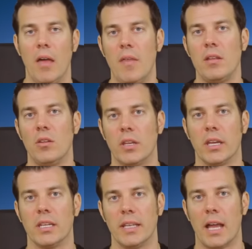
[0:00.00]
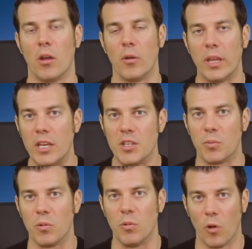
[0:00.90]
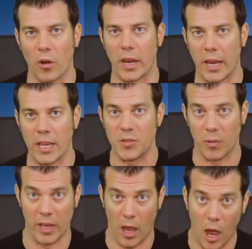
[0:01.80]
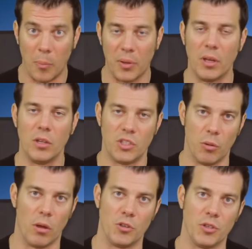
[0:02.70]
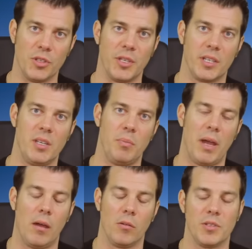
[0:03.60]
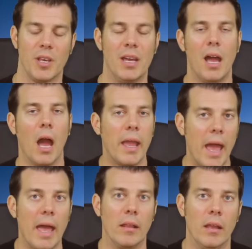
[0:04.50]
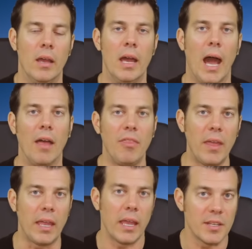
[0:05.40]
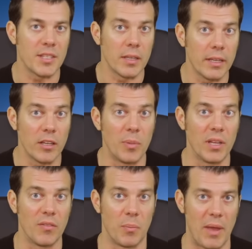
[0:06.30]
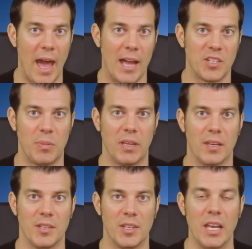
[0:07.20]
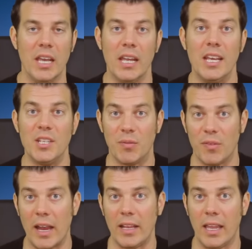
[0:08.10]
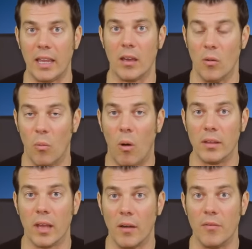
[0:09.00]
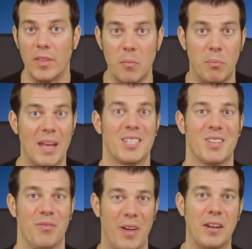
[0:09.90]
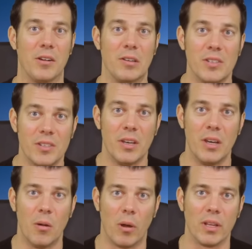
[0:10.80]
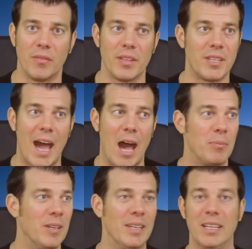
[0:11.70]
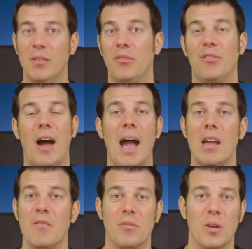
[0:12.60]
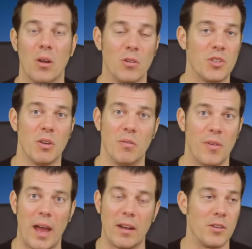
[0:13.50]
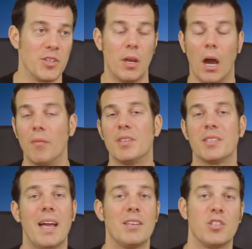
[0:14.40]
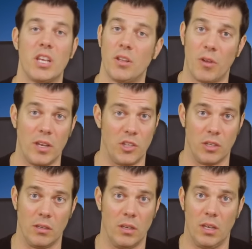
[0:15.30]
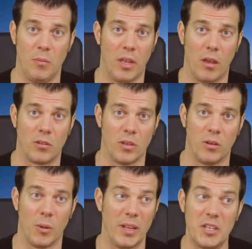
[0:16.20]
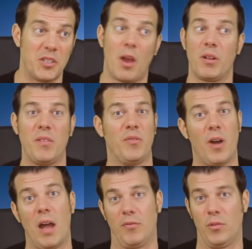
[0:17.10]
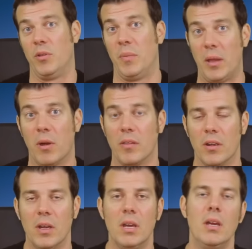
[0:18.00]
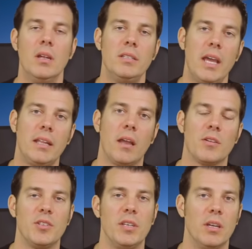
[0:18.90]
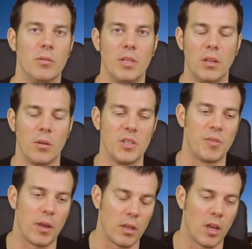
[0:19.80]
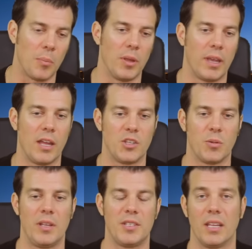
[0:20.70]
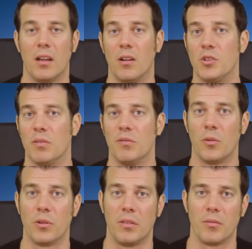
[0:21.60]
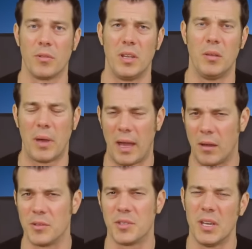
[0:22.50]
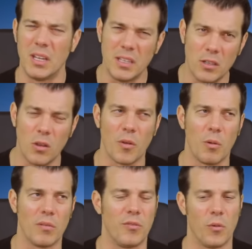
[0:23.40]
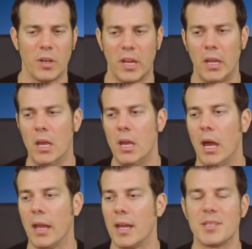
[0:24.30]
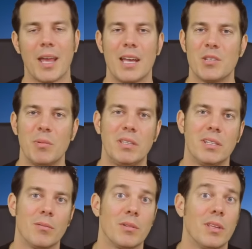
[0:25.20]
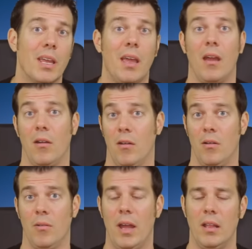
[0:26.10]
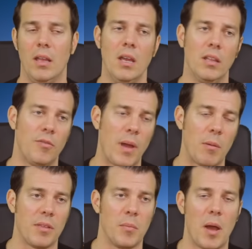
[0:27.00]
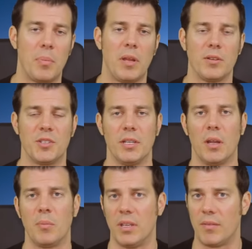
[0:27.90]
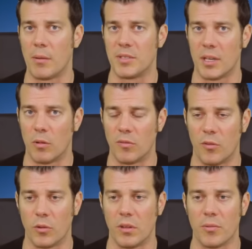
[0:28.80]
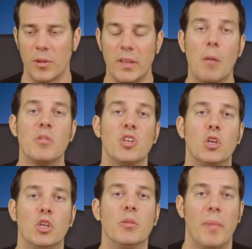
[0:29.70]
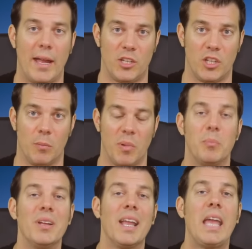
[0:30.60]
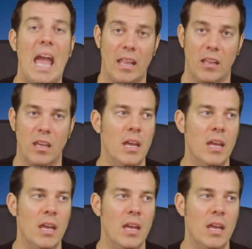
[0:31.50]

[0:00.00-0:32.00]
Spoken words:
And then you look at Canelo, he's working his way up to 160 pounds. Again, I think he gets a little bit of a pass because he's fighting one of the best fighters, one of the top five or so fighters of this last generation in Miguel Cotto. And he's already fought Floyd Mayweather. Danny Garcia, you know, he's fought a couple of catchweights at 143 pounds, a little over 140, against guys we didn't really care, right? The fight with Lamont Peterson, I believe that was at 143. That was a good matchup. But again,